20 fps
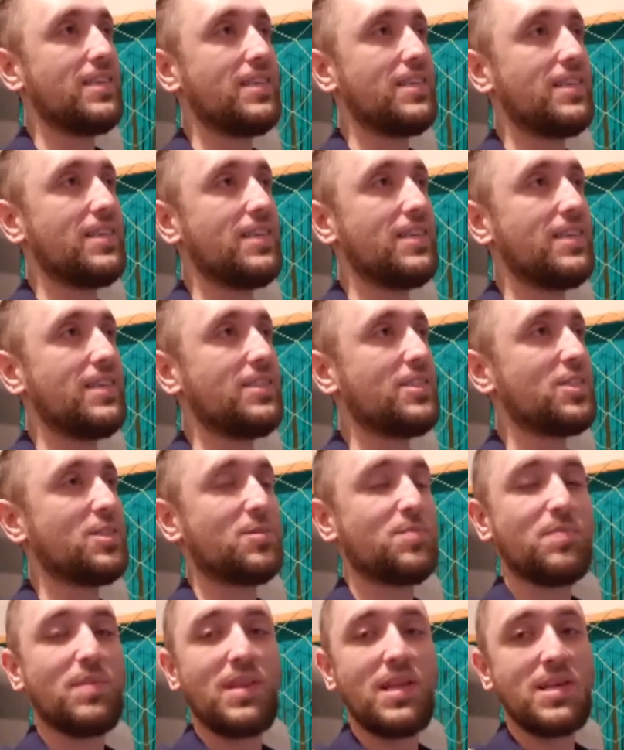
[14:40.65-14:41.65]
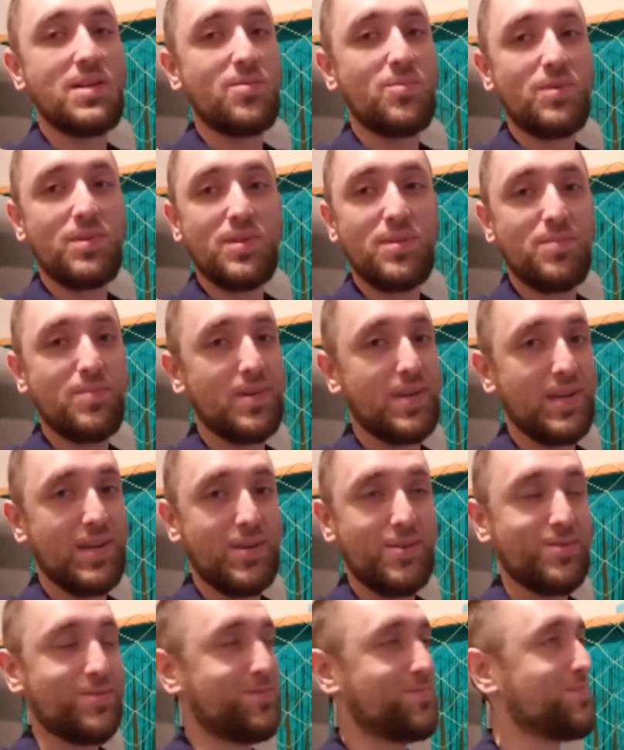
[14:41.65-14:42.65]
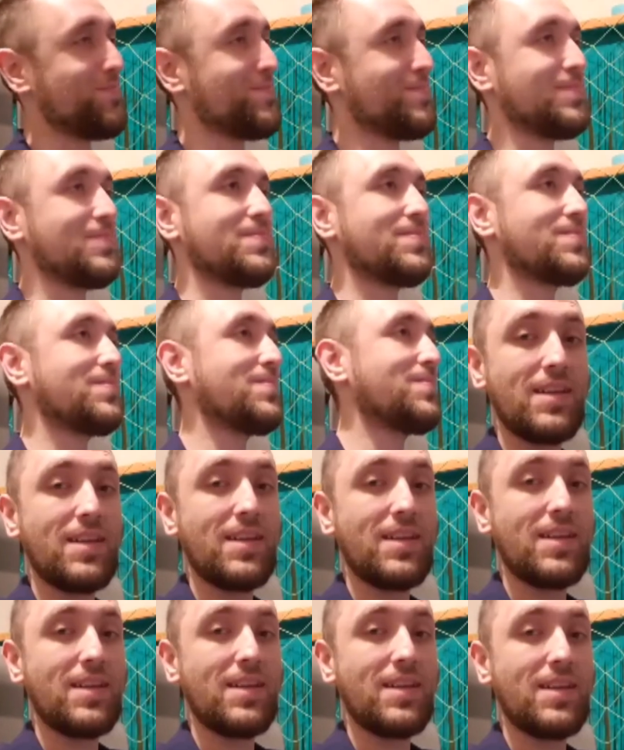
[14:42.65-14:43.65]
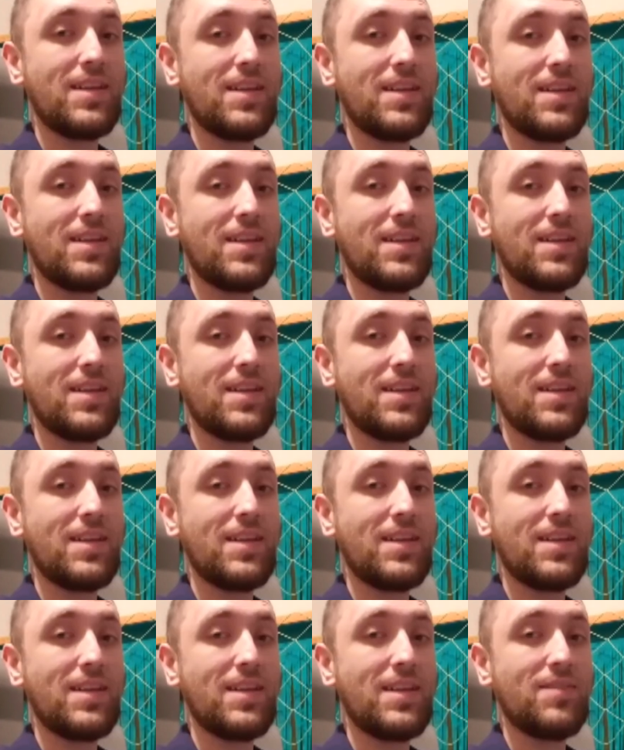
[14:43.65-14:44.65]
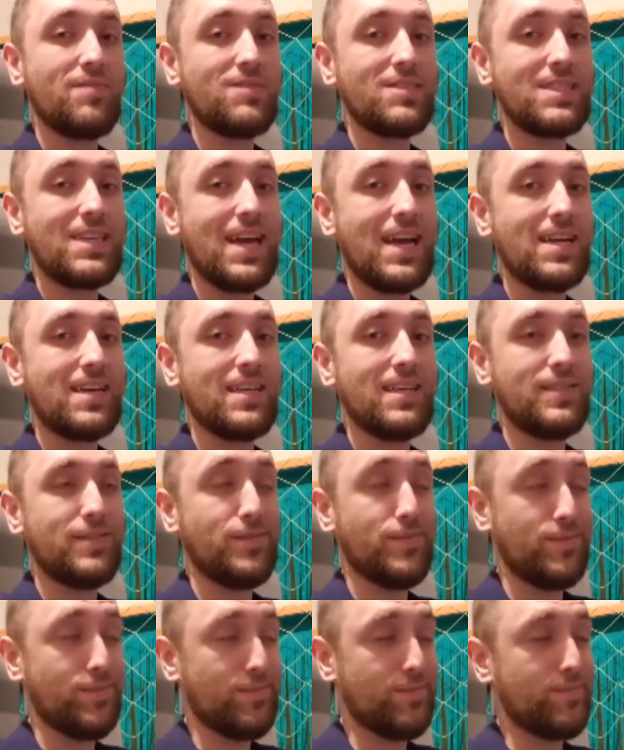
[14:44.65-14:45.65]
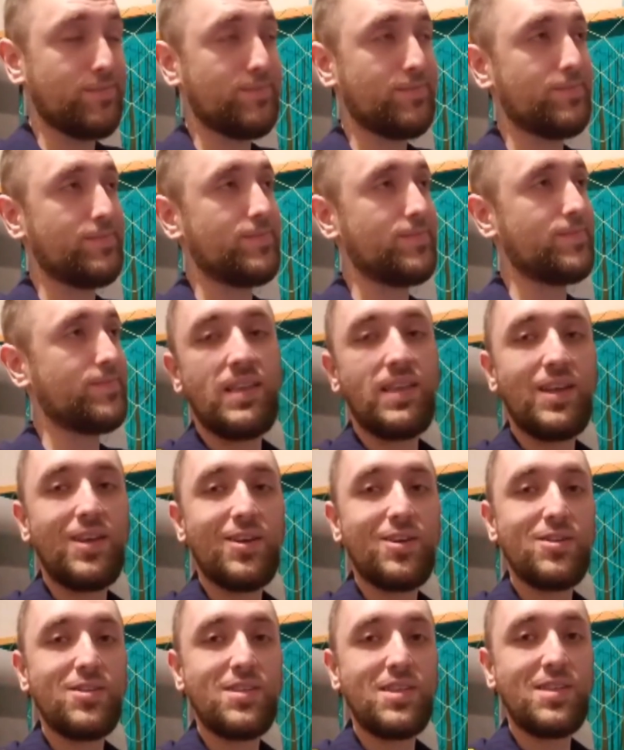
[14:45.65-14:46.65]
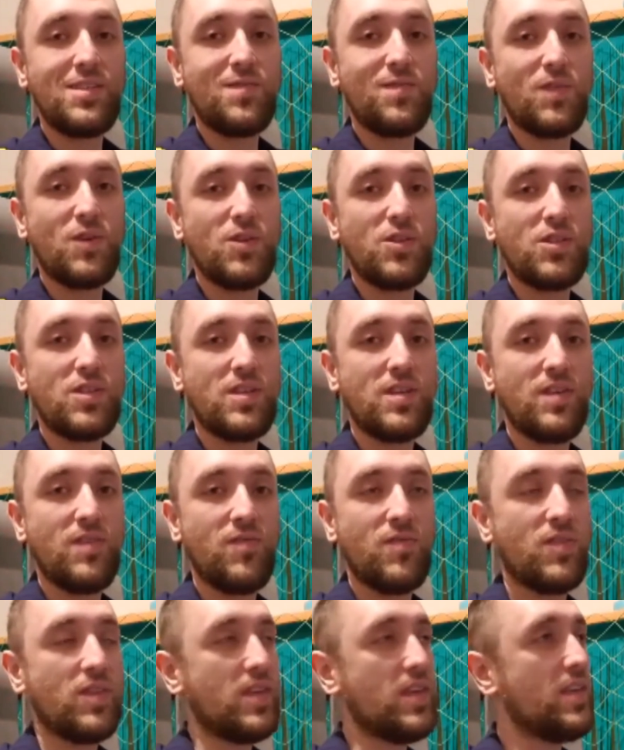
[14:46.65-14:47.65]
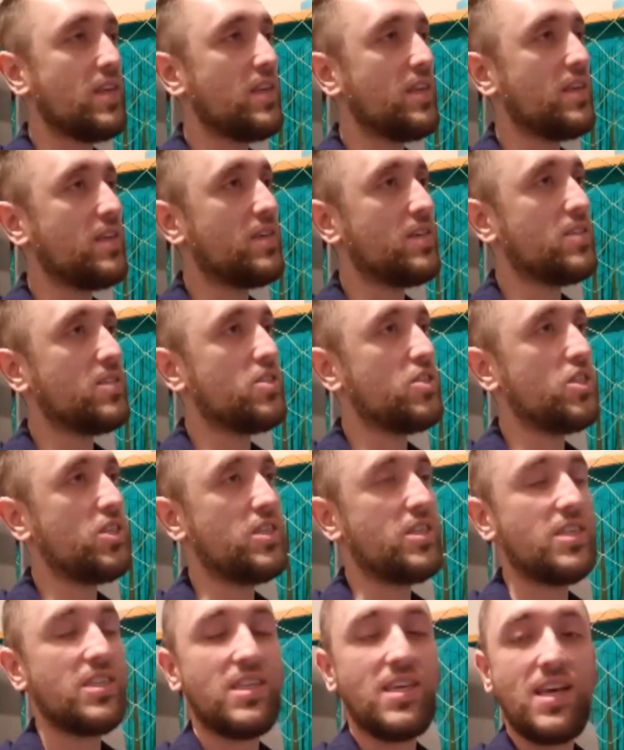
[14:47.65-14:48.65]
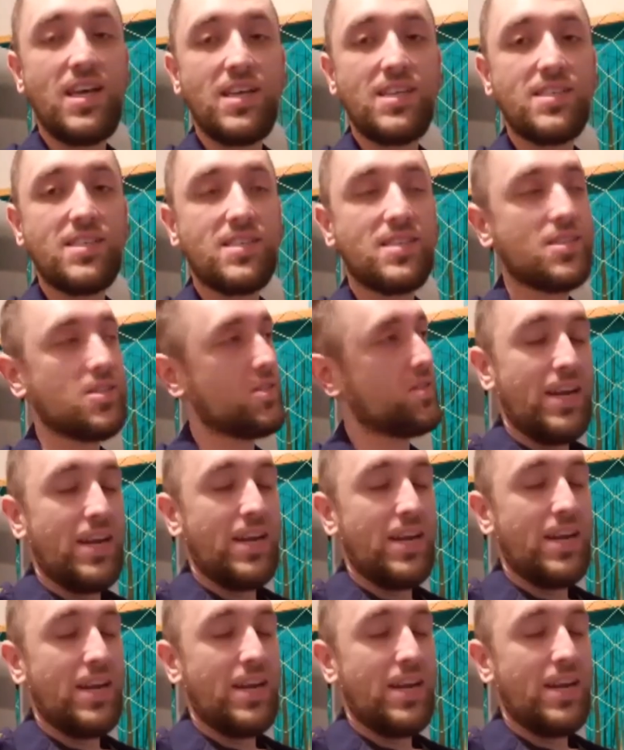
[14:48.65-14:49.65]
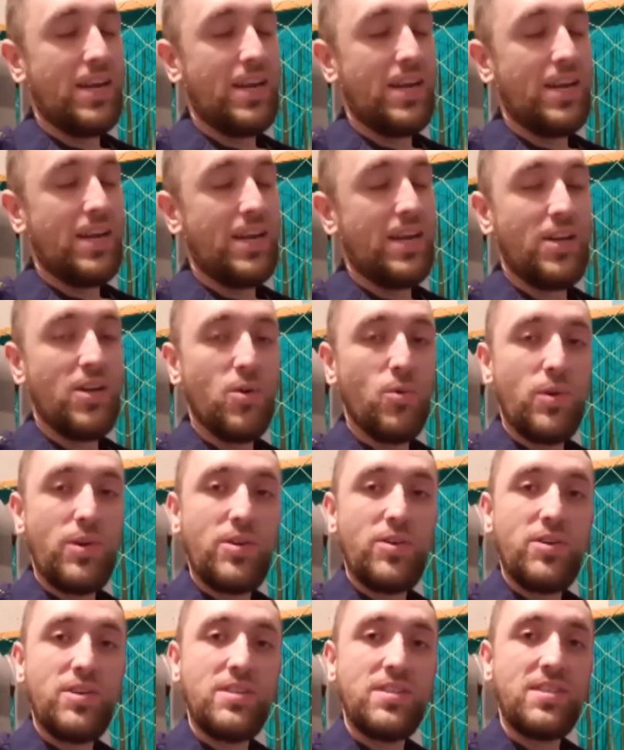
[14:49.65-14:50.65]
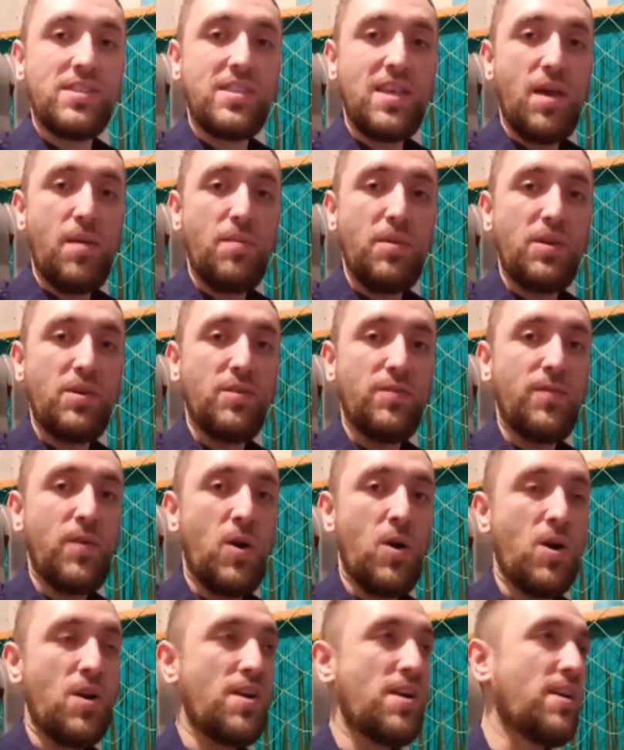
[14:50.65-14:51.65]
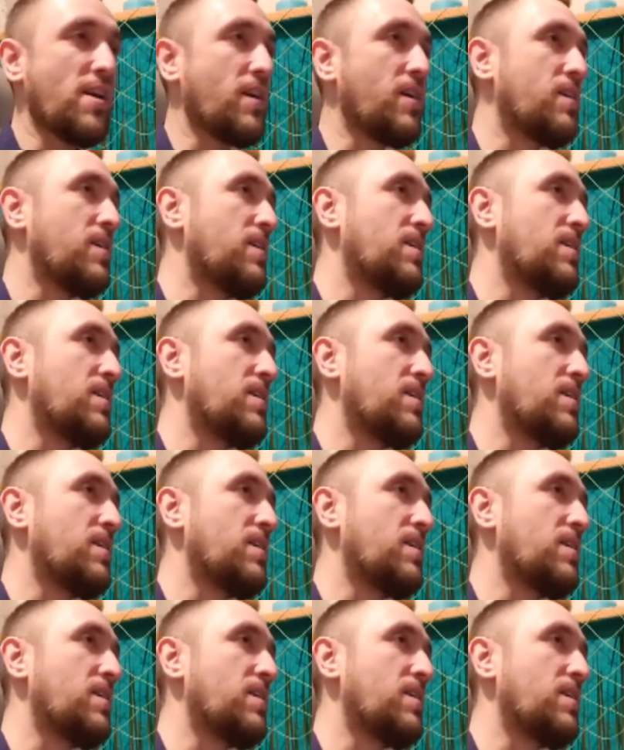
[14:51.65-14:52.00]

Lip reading: Yeah, he's just playing with him now. Now he's dancing instead of attacking. And there's his version of the GTS. And your winner is Sammy Guevara.